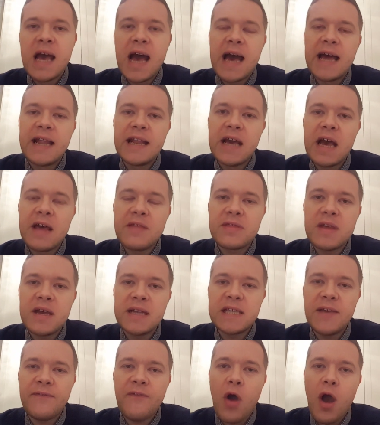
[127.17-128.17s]
And at
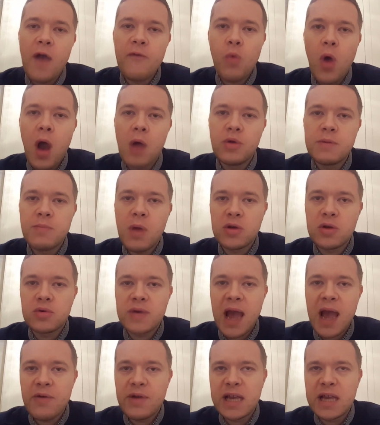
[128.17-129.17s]
35, why would Michael
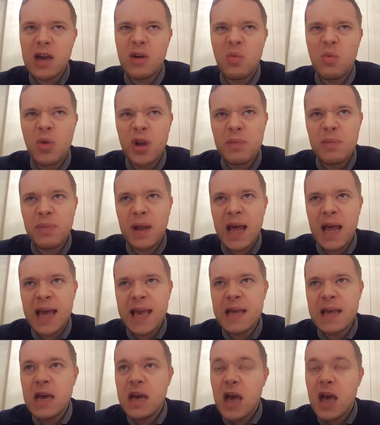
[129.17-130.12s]
Carrick go and want to play?